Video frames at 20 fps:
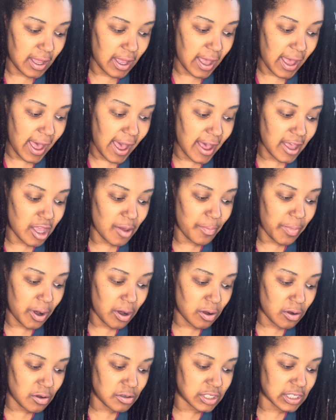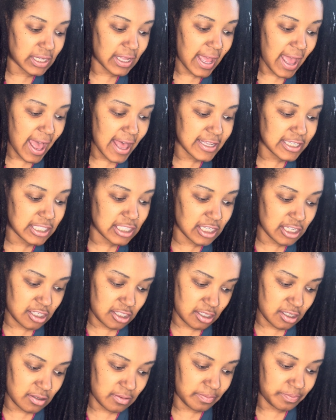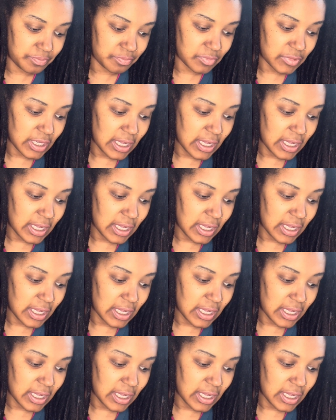had imposed a caste system